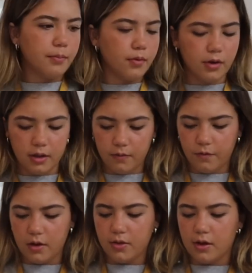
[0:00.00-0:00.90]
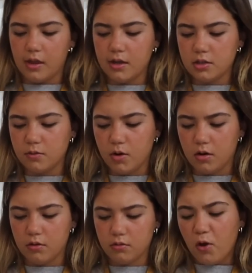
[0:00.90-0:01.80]
Okay, the 5th. Okay, I think it's
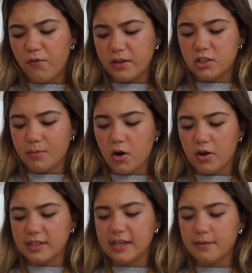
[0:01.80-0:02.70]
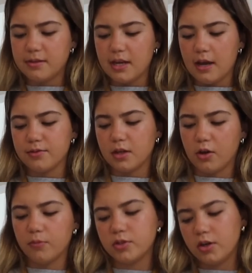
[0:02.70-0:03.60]
tomorrow. Hopefully it's tomorrow because I kept saying I was going
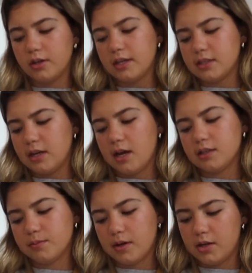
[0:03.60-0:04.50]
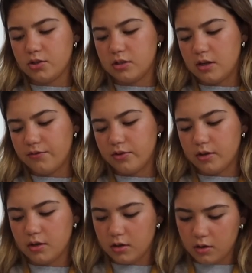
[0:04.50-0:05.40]
to go up to her desk and ask, but I just never
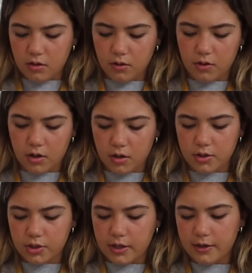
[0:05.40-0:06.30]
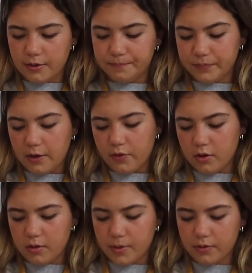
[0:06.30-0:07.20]
did. Oh gosh, I
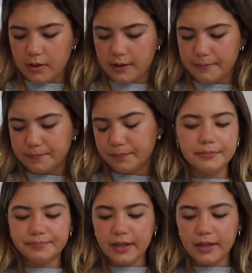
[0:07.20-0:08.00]
forgot about that.